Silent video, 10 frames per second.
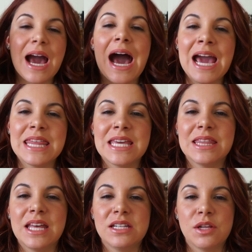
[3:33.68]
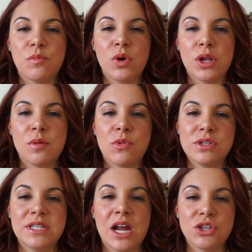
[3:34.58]
I think that one of the
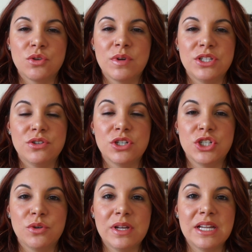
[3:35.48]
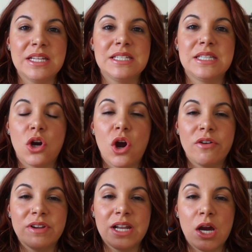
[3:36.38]
most natural ways you can do it is
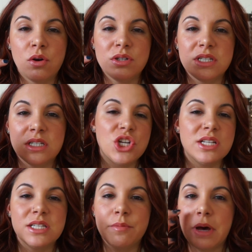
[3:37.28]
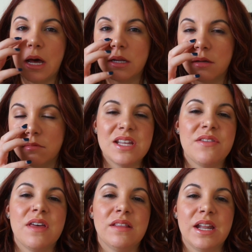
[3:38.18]
carving out just the bottom
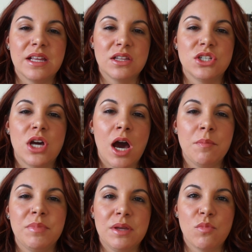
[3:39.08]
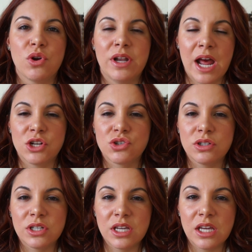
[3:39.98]
and then letting the top be more
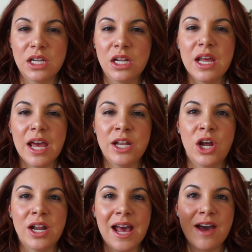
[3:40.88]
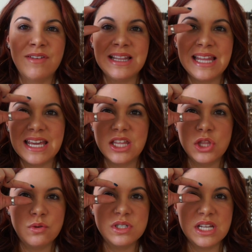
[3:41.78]
natural looking and not having like
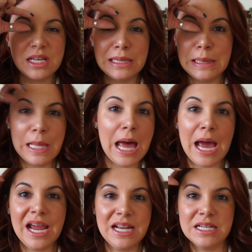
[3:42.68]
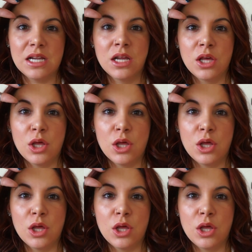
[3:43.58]
those like lined